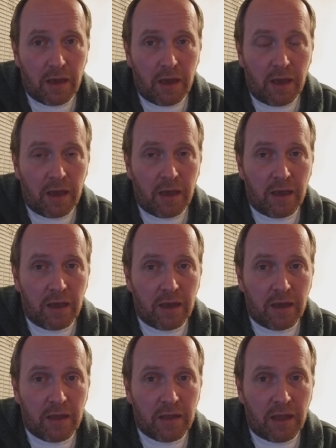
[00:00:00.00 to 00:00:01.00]

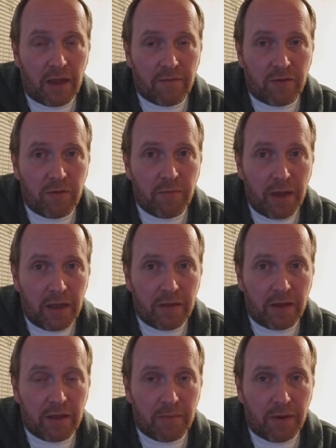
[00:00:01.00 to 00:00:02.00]
and after you pay
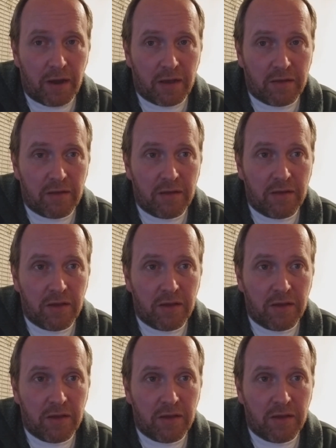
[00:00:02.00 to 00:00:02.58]
that deposit,